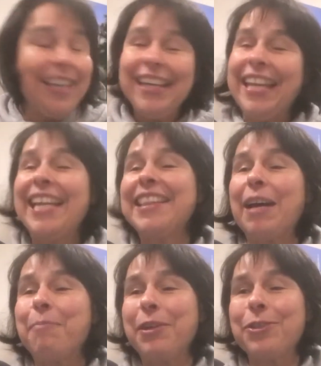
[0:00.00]
hit
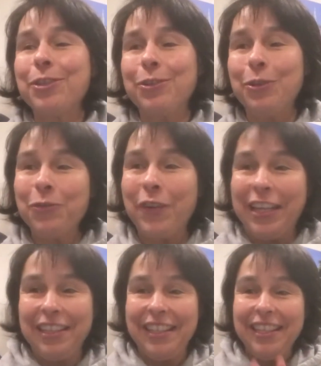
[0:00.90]
that bell so you're
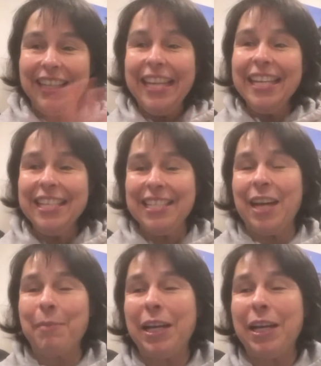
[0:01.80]
notified anytime